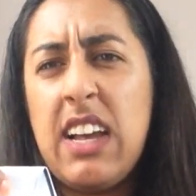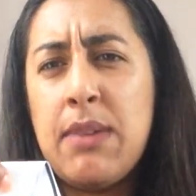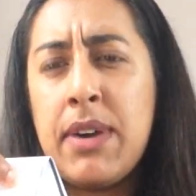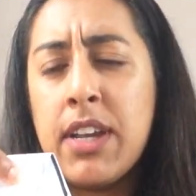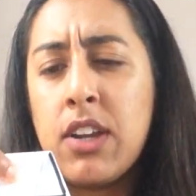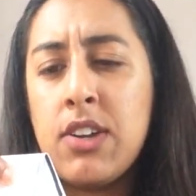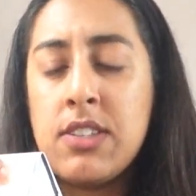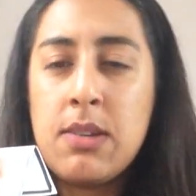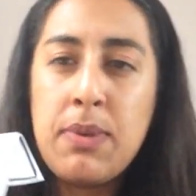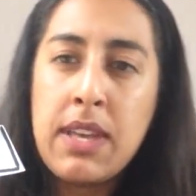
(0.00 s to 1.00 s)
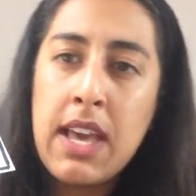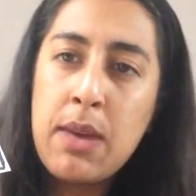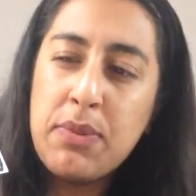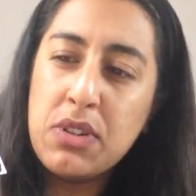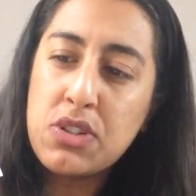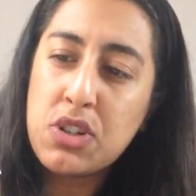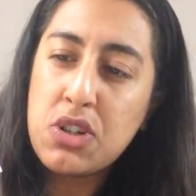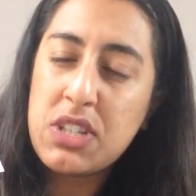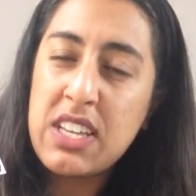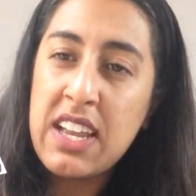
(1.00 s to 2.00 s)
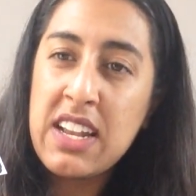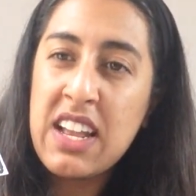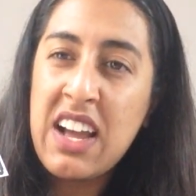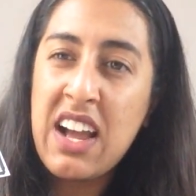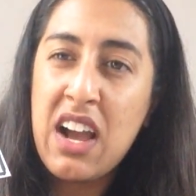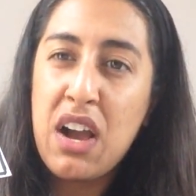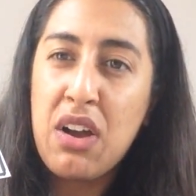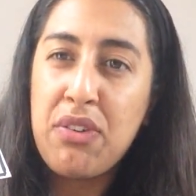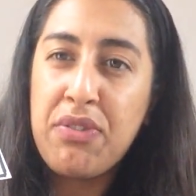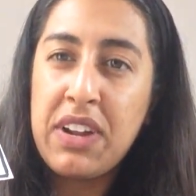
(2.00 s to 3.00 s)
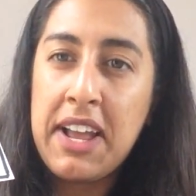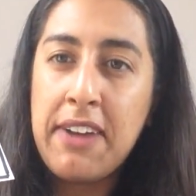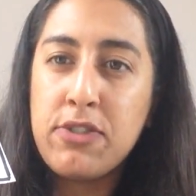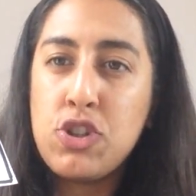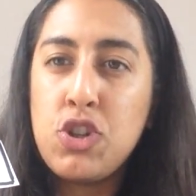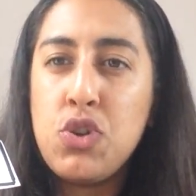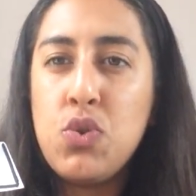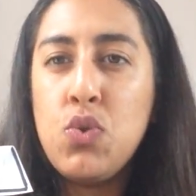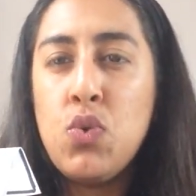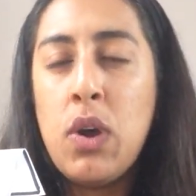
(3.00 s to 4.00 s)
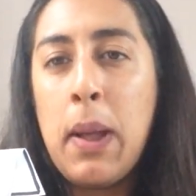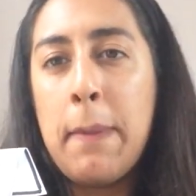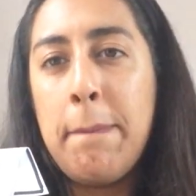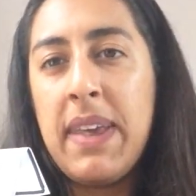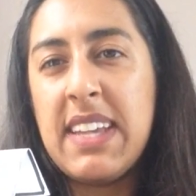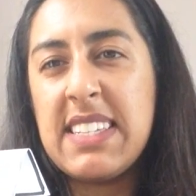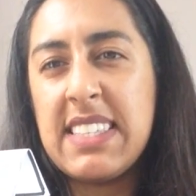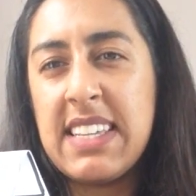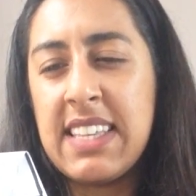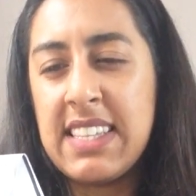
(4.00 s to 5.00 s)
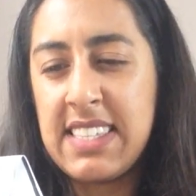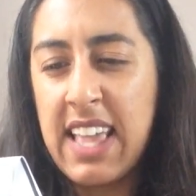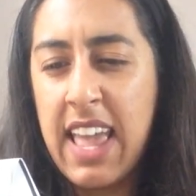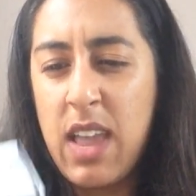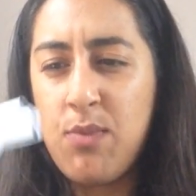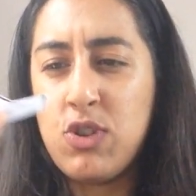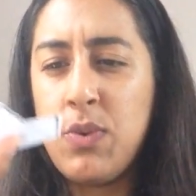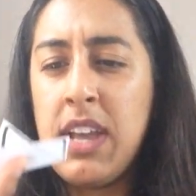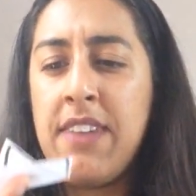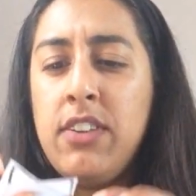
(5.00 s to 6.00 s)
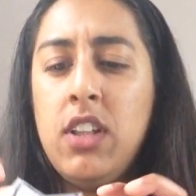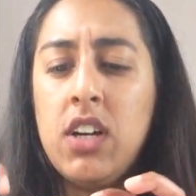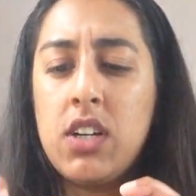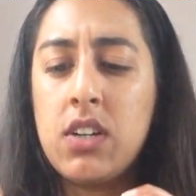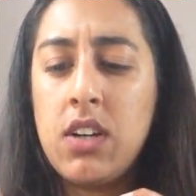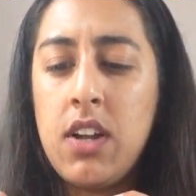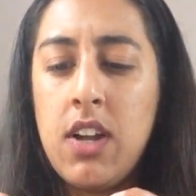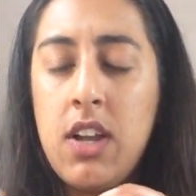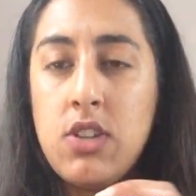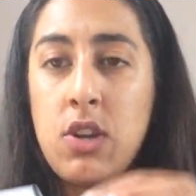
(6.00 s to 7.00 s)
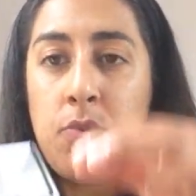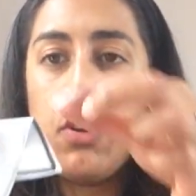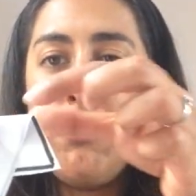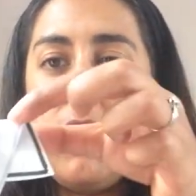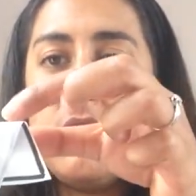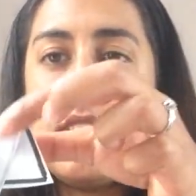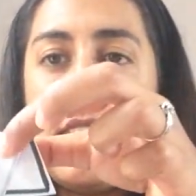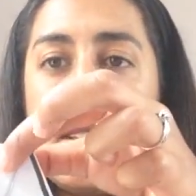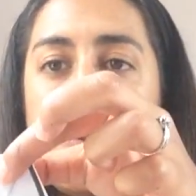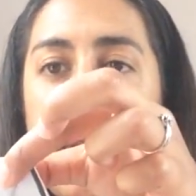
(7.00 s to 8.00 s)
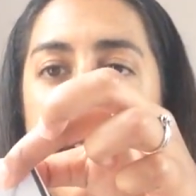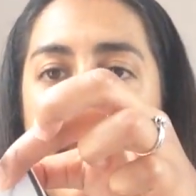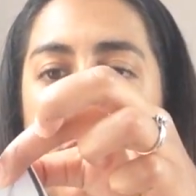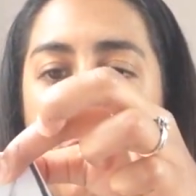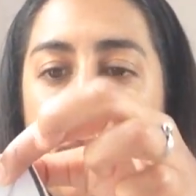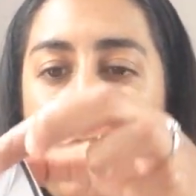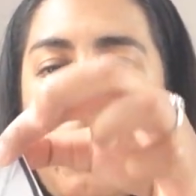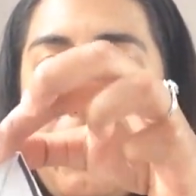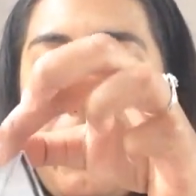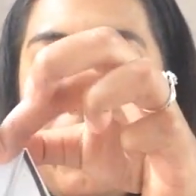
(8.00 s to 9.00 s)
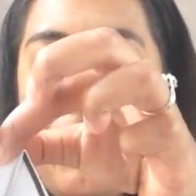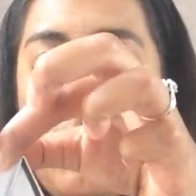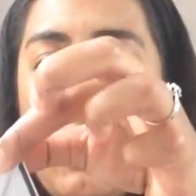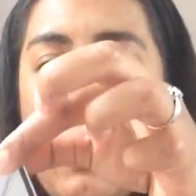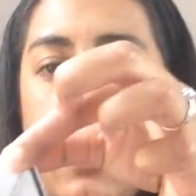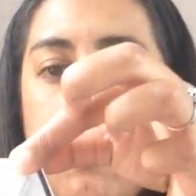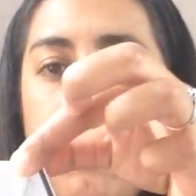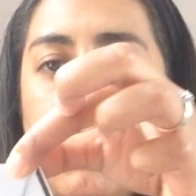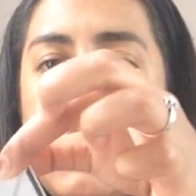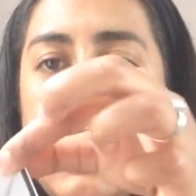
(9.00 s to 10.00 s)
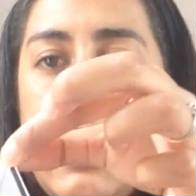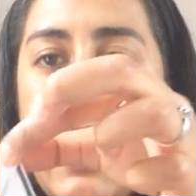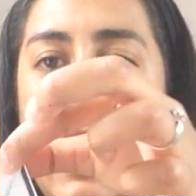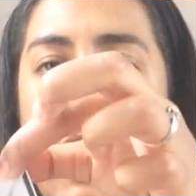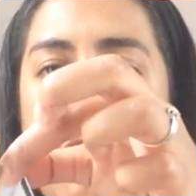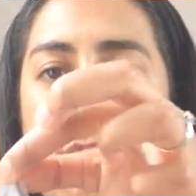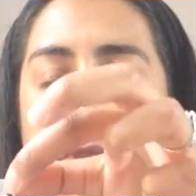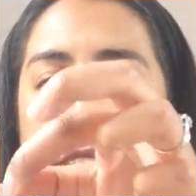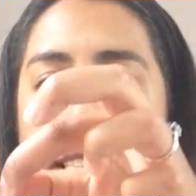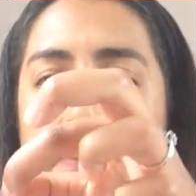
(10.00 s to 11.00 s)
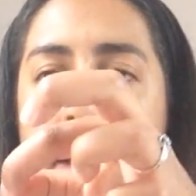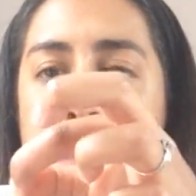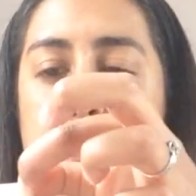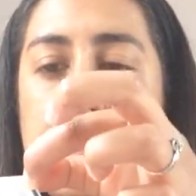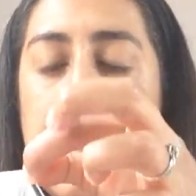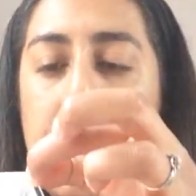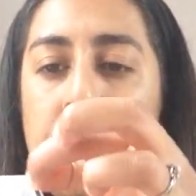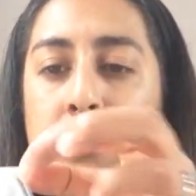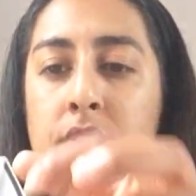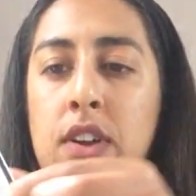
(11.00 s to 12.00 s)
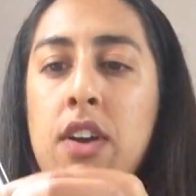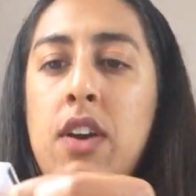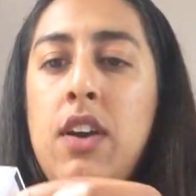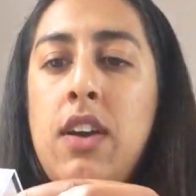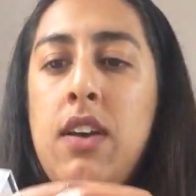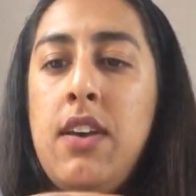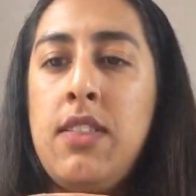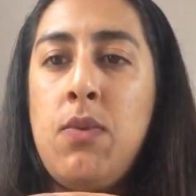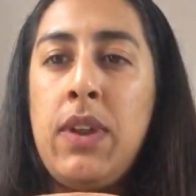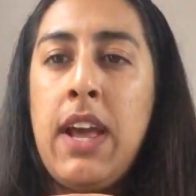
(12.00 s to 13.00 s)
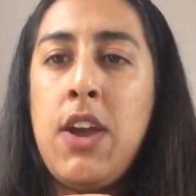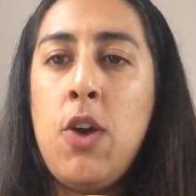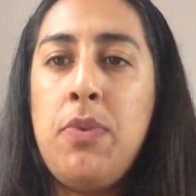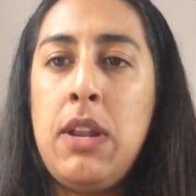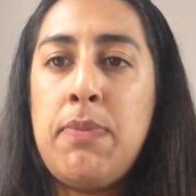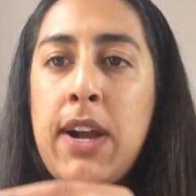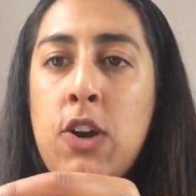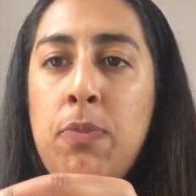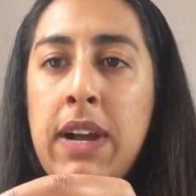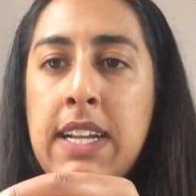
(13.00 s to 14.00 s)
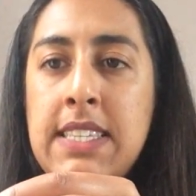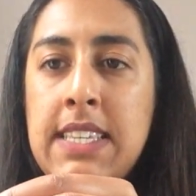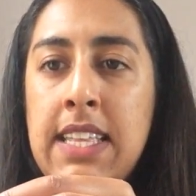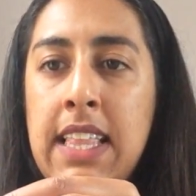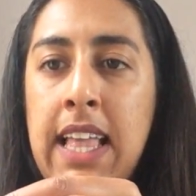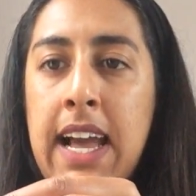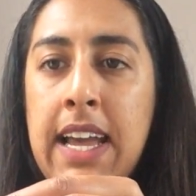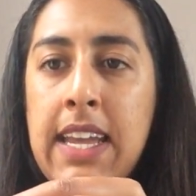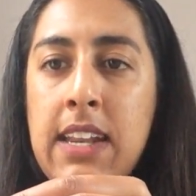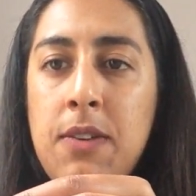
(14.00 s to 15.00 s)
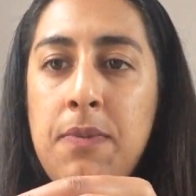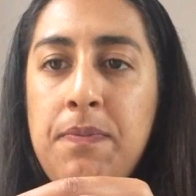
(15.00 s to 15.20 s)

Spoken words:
am I going to be able to cut it in half and have two bits that are the same? Shall we have a look? So I'm going to fold it this way, fold it in half and press the paper down, so that when I open it back up I can see the line.